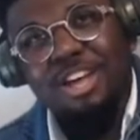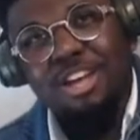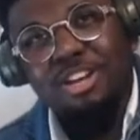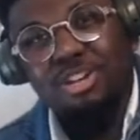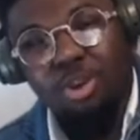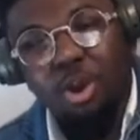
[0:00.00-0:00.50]

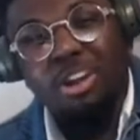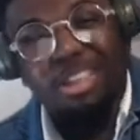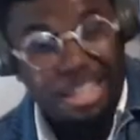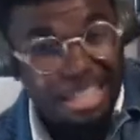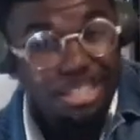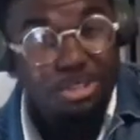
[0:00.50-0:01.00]
Dark,
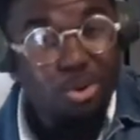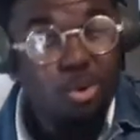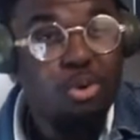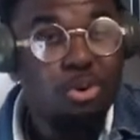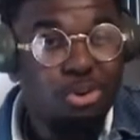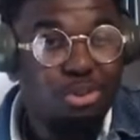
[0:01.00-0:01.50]
he's a
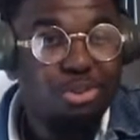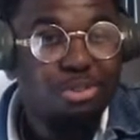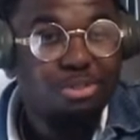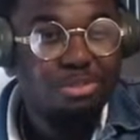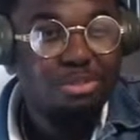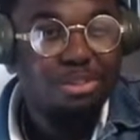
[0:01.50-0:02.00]
cool dude,
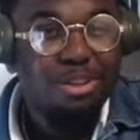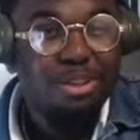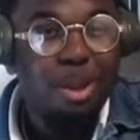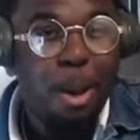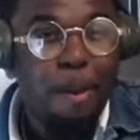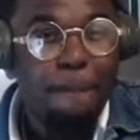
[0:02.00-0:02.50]

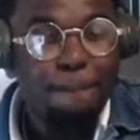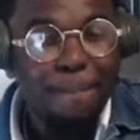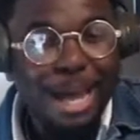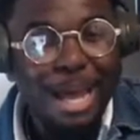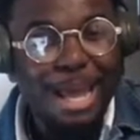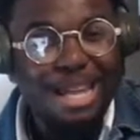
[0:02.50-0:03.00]

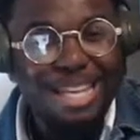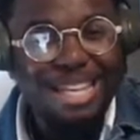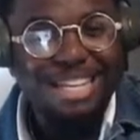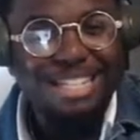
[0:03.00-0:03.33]
but he